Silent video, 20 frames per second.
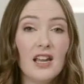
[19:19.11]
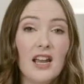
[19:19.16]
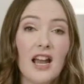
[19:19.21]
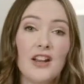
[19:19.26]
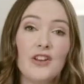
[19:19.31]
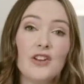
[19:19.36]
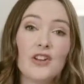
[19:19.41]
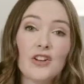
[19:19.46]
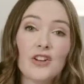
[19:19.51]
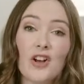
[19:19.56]
And
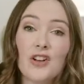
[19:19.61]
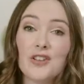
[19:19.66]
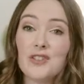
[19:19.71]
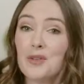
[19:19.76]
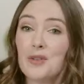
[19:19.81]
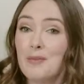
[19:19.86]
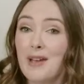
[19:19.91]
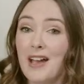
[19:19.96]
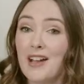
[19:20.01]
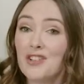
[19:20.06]
you can also
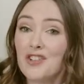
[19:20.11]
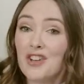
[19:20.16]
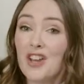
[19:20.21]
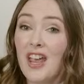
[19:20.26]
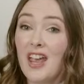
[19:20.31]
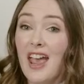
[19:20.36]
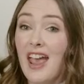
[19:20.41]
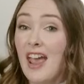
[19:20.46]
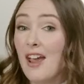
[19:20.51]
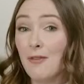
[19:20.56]
match
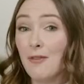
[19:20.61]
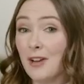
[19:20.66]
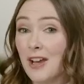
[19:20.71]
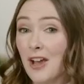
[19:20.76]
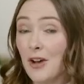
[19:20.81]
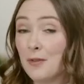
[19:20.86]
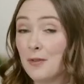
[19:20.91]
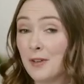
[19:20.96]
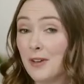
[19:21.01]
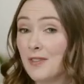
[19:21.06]
every
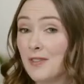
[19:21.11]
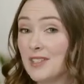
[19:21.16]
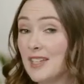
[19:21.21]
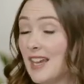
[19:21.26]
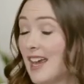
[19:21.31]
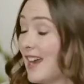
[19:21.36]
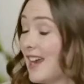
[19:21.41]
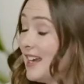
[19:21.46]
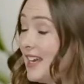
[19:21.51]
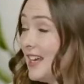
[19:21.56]
outfit of the
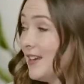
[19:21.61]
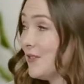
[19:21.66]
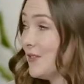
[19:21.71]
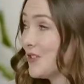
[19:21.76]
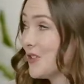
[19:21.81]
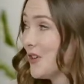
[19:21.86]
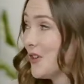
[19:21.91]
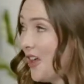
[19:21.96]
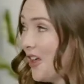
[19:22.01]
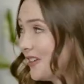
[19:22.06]
day, even
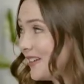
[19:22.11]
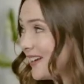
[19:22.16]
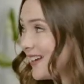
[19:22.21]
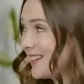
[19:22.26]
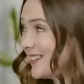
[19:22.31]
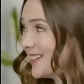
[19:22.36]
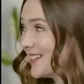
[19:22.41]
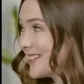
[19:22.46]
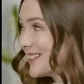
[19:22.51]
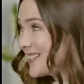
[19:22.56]
your holiday
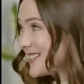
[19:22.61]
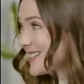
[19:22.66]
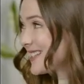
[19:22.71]
looks.